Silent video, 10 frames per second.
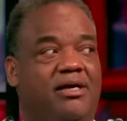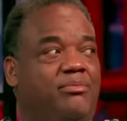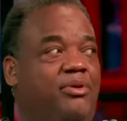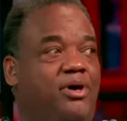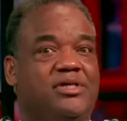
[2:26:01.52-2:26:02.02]

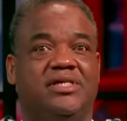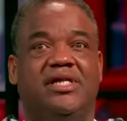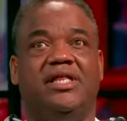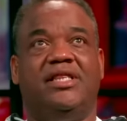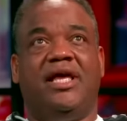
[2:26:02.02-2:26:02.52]
Paul
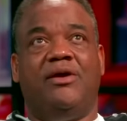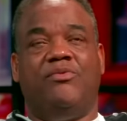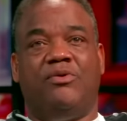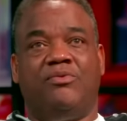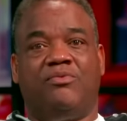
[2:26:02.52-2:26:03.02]
Shadell, they
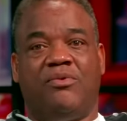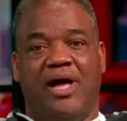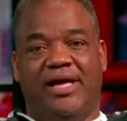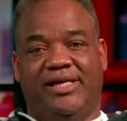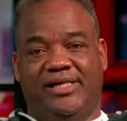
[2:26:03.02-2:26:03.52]
were
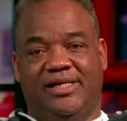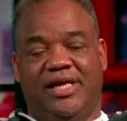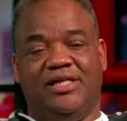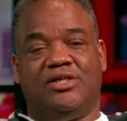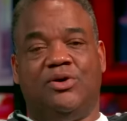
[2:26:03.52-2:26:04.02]
right.
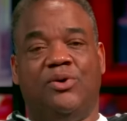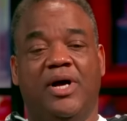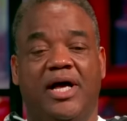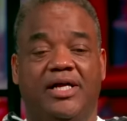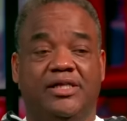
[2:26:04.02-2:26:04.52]
And so
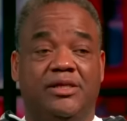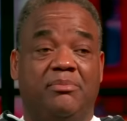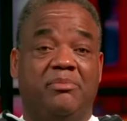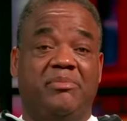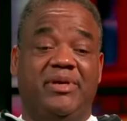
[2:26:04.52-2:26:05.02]
to
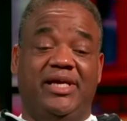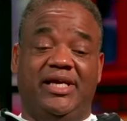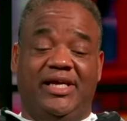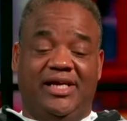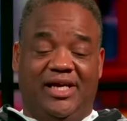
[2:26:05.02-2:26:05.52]

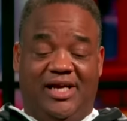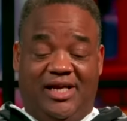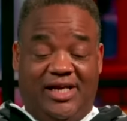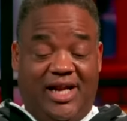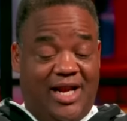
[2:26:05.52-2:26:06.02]
me, and
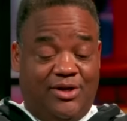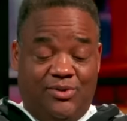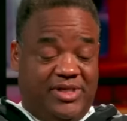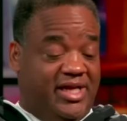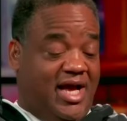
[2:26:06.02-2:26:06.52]
again, I know
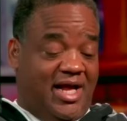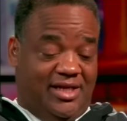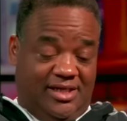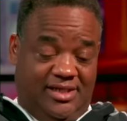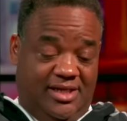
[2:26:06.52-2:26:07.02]

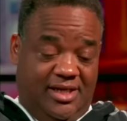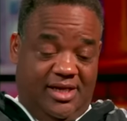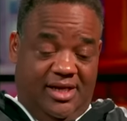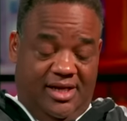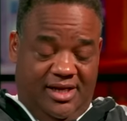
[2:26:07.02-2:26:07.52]
Deion's
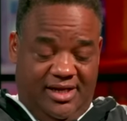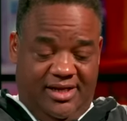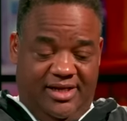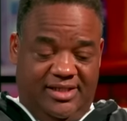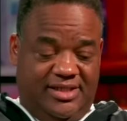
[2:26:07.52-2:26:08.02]

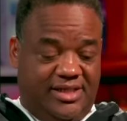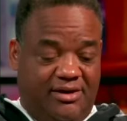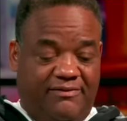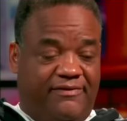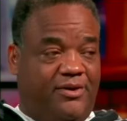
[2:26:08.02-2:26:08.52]

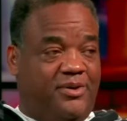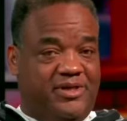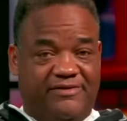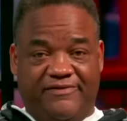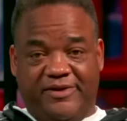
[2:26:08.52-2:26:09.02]
cell phone
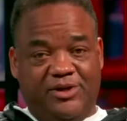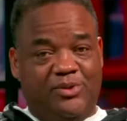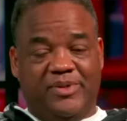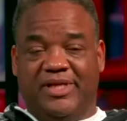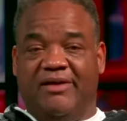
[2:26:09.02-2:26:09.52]
is
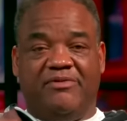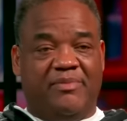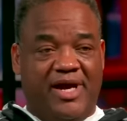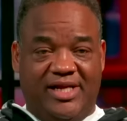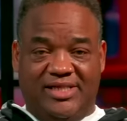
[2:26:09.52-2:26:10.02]
filled with
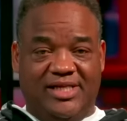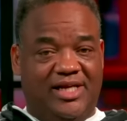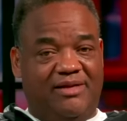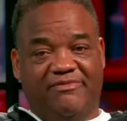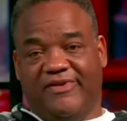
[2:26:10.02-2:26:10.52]
everybody
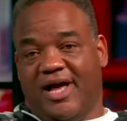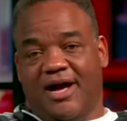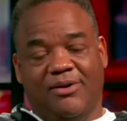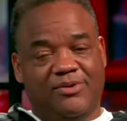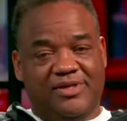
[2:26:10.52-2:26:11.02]
sending him
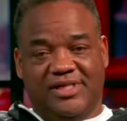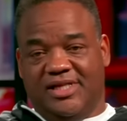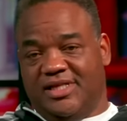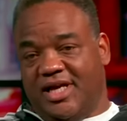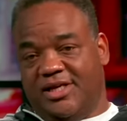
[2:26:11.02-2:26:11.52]
flowers
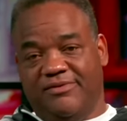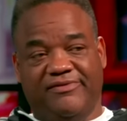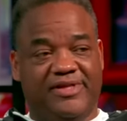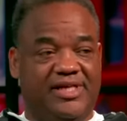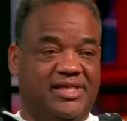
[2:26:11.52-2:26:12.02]
and thank you
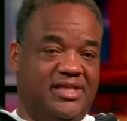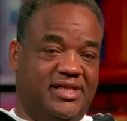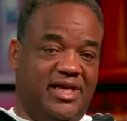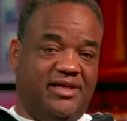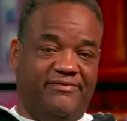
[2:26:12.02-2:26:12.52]
for this and
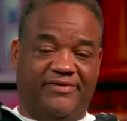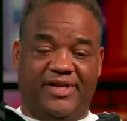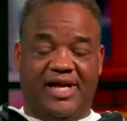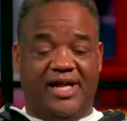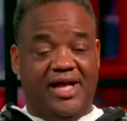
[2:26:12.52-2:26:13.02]
thank you for
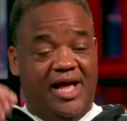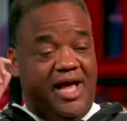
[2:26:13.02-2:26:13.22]
that.